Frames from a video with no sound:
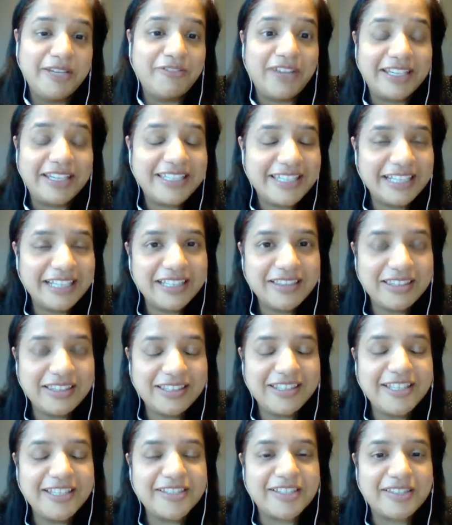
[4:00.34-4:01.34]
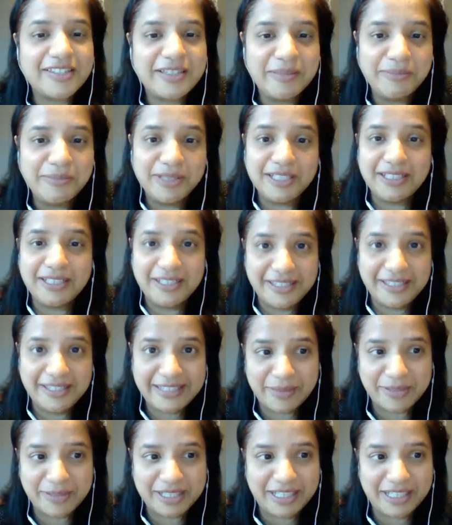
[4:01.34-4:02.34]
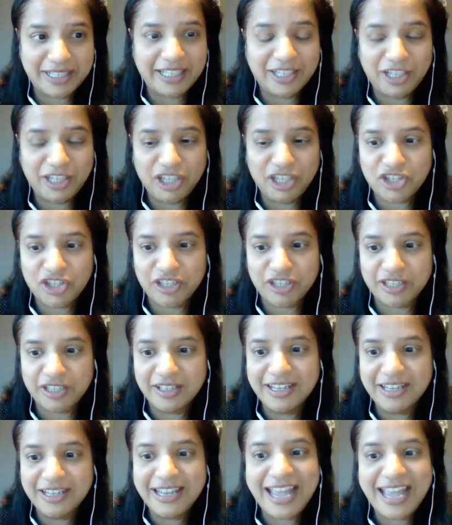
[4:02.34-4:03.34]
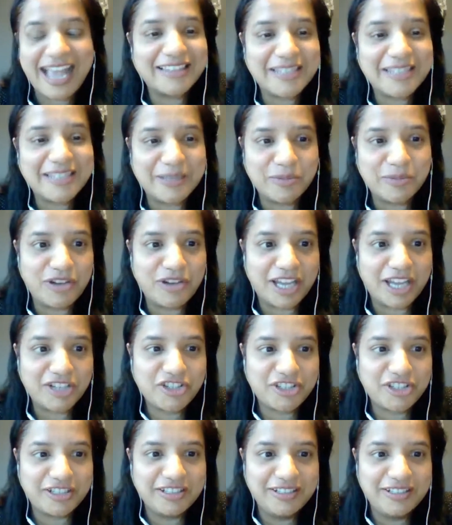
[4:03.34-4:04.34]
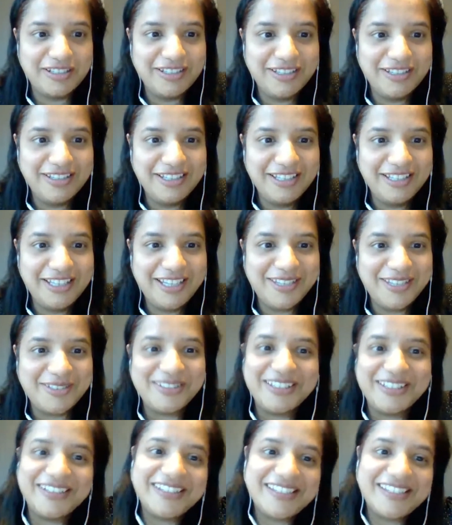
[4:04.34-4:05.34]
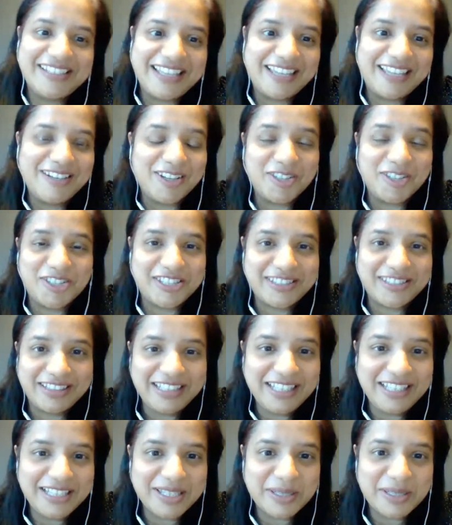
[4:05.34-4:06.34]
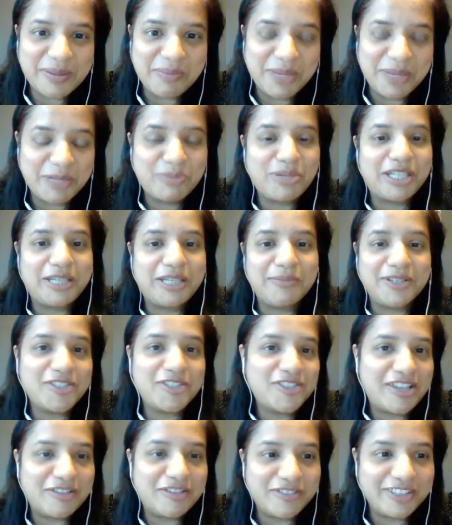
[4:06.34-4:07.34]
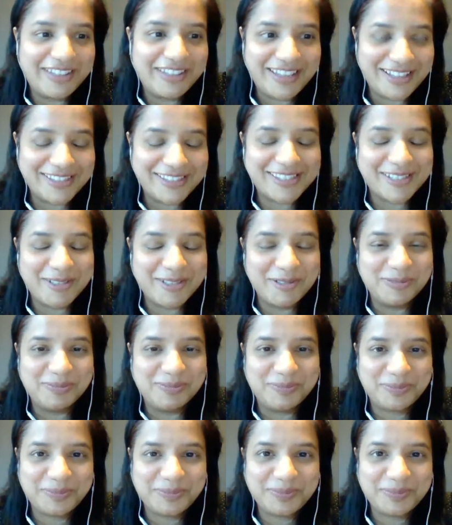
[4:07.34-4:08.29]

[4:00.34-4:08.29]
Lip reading: if I tell it that these are simple concepts like addition and subtraction, it'll understand not just these, but pretty much everything else too.